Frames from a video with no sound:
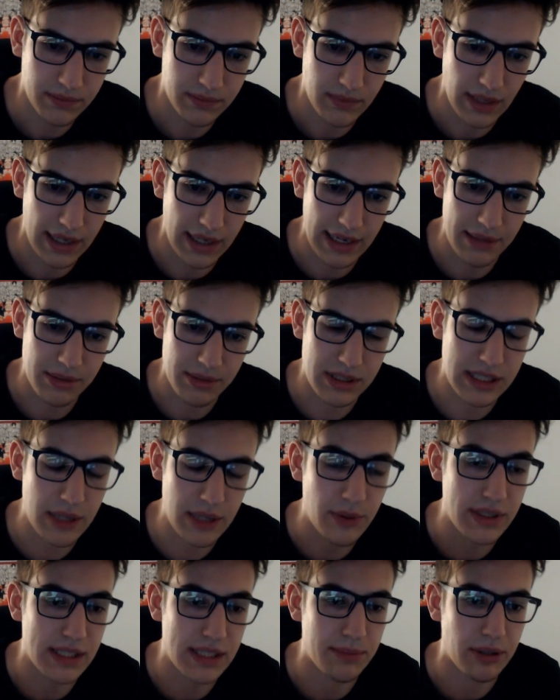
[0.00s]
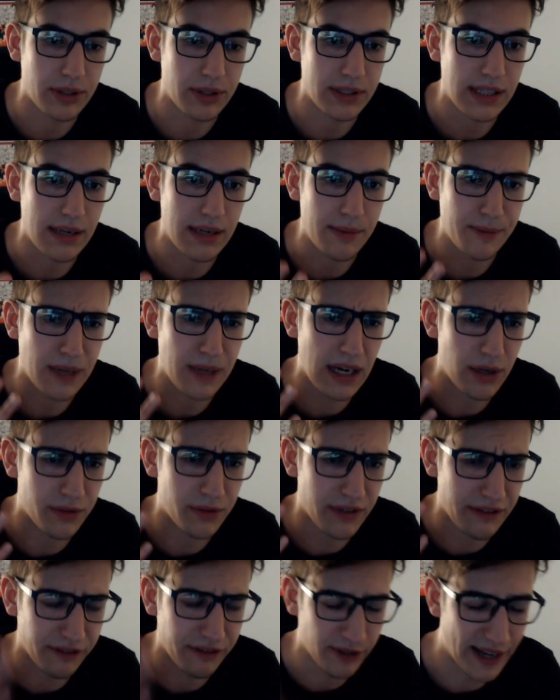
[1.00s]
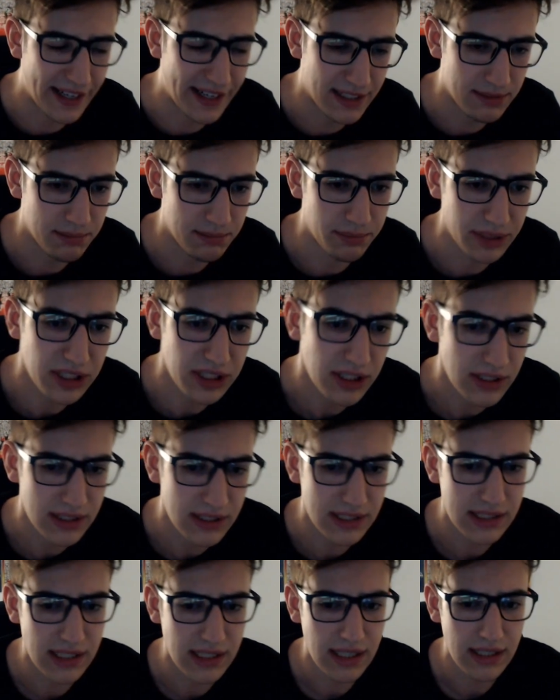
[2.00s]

And I'm serious about it, and I'm kind of afraid because,